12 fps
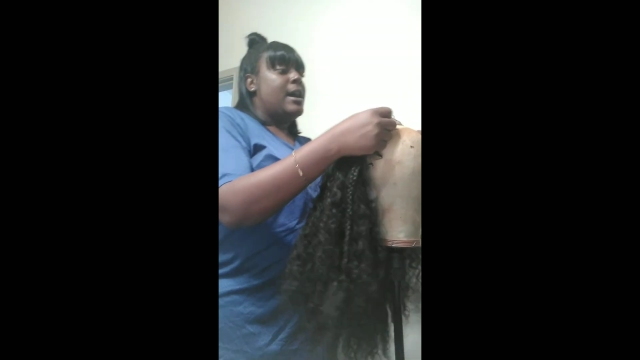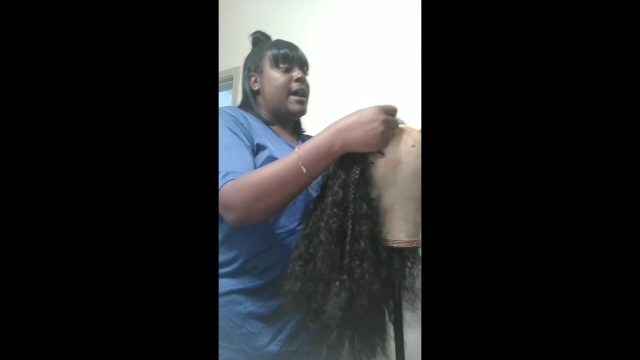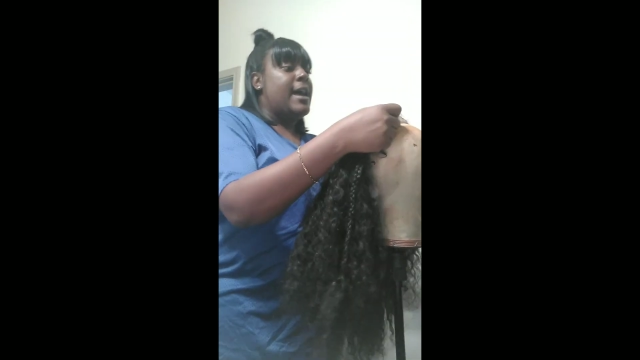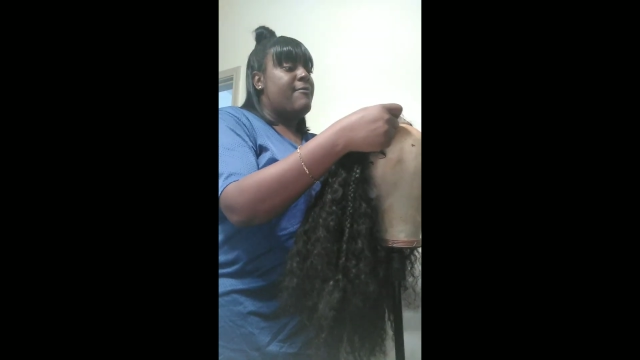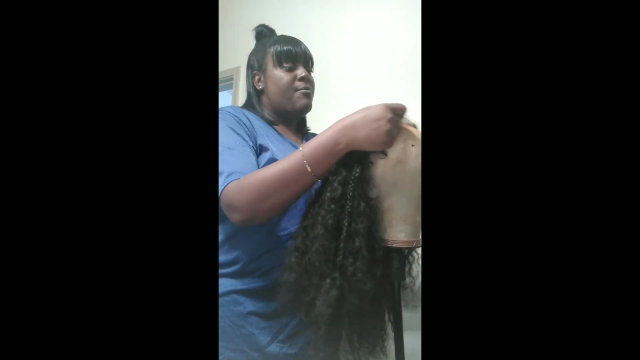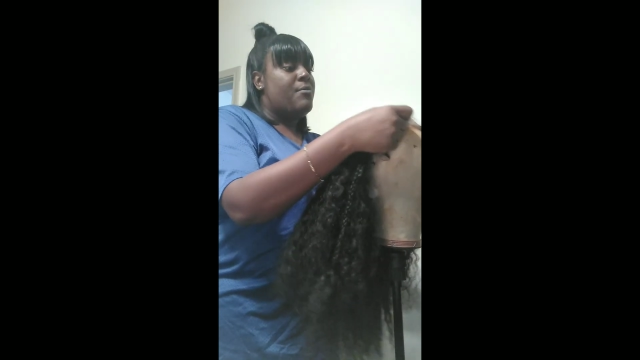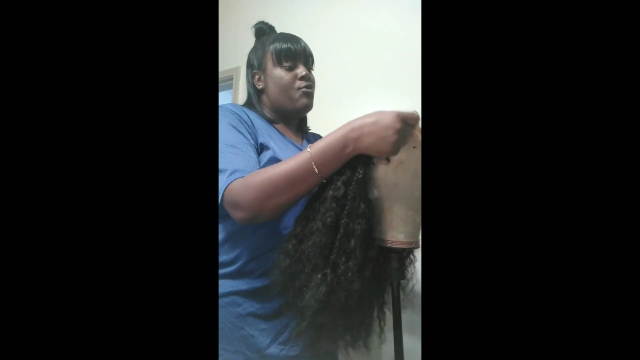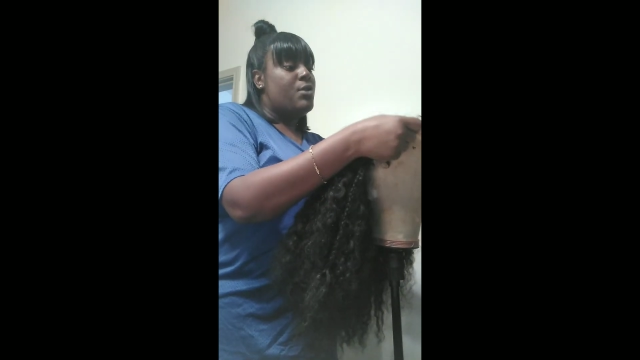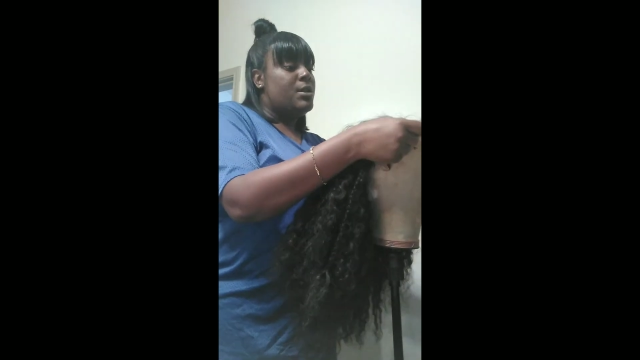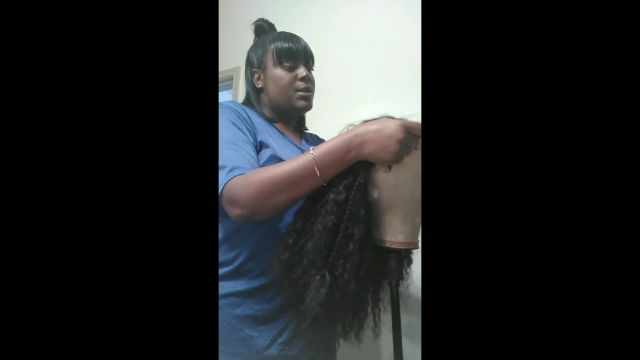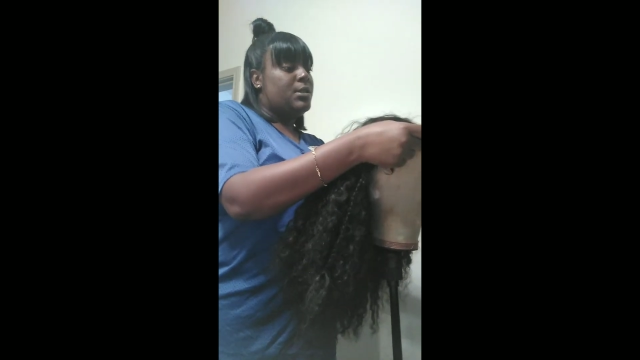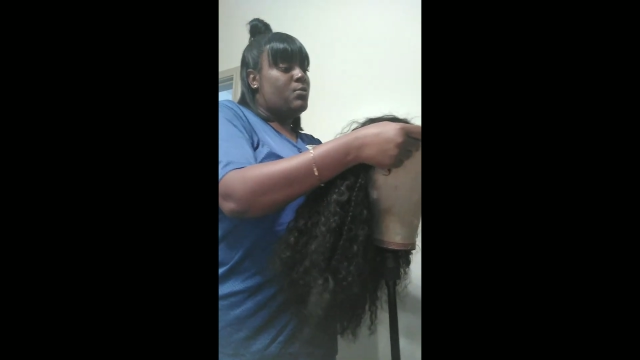I haven't
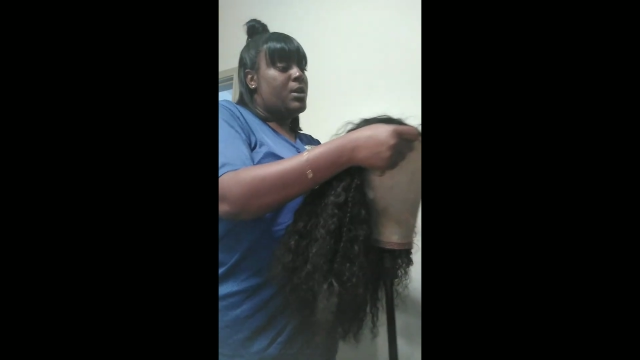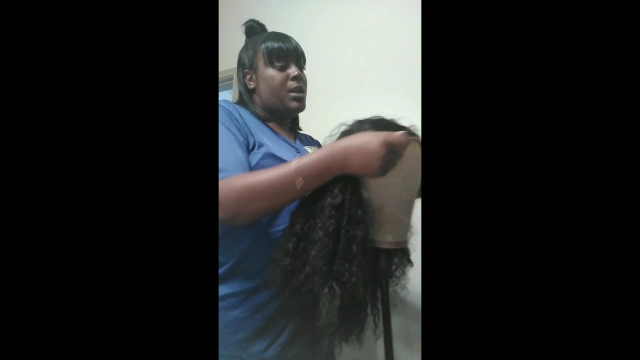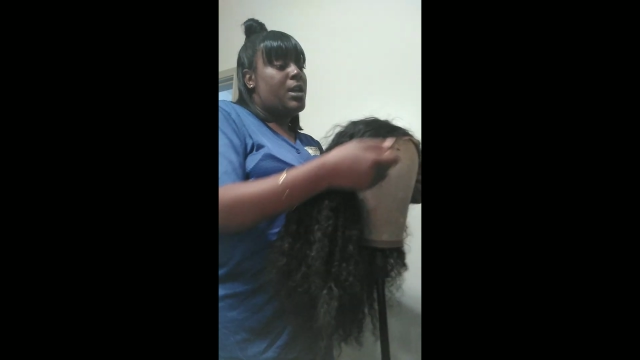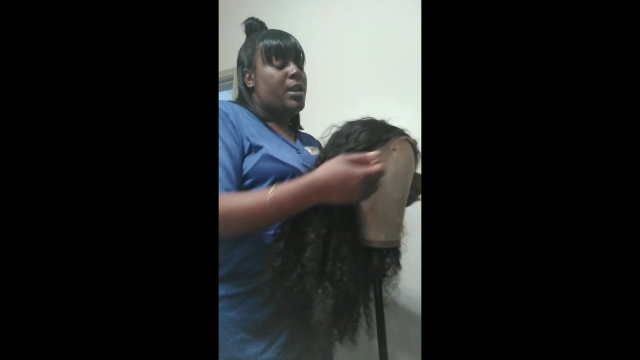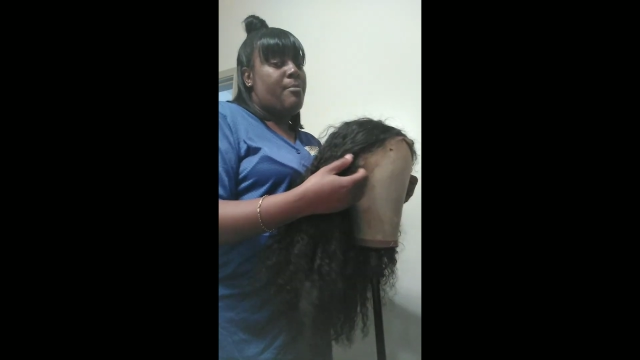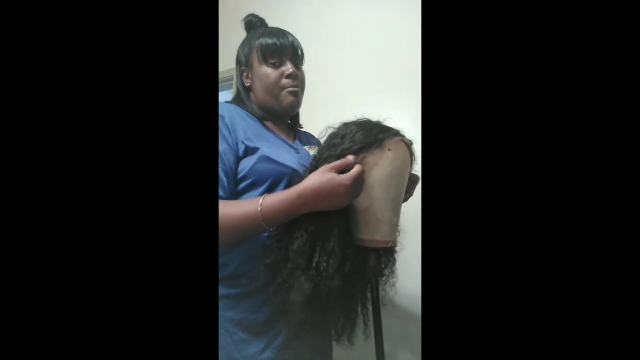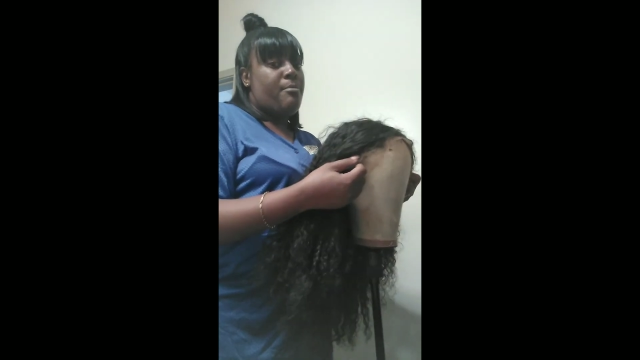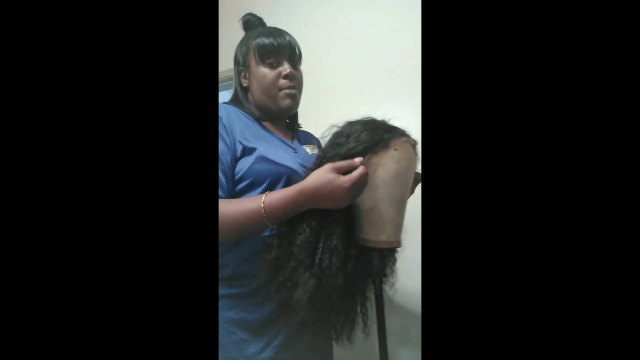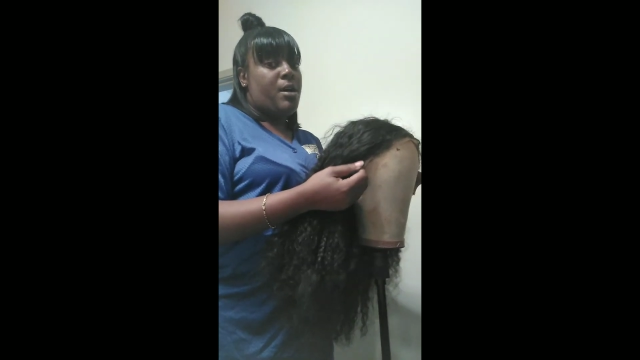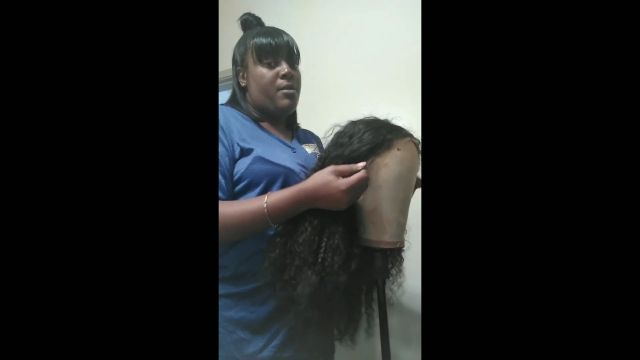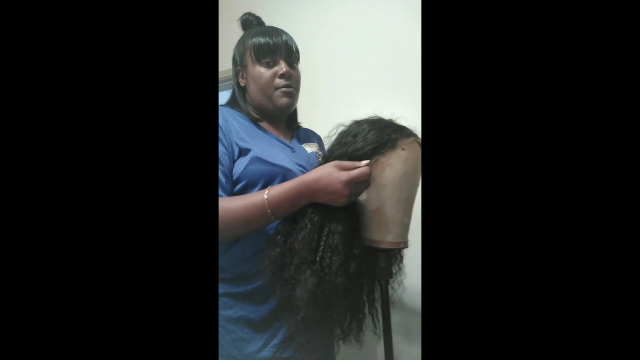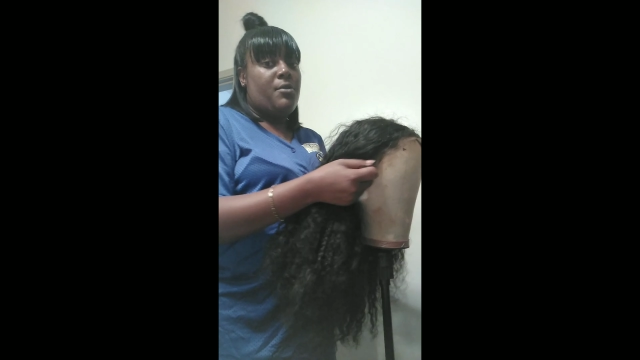worn this wig in a
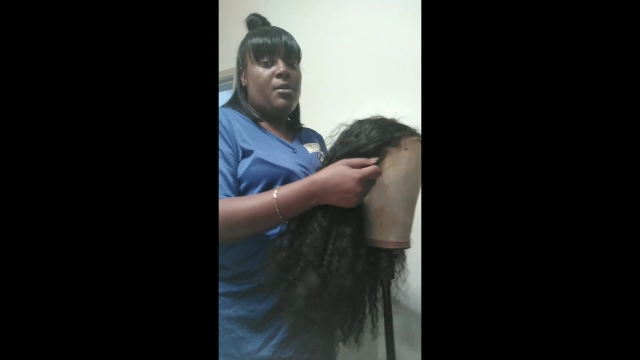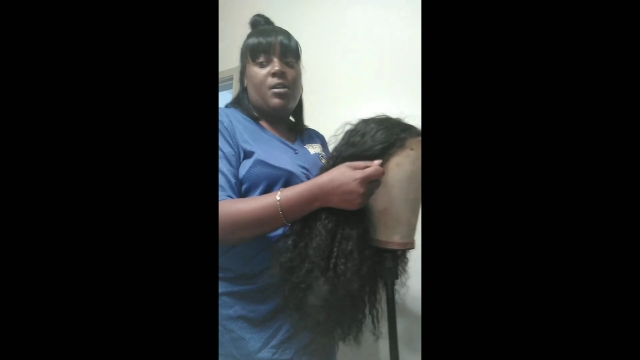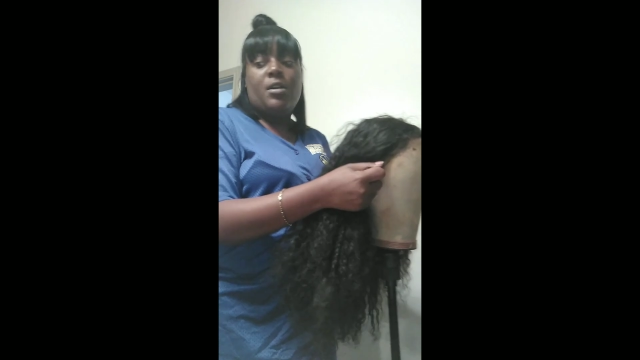month,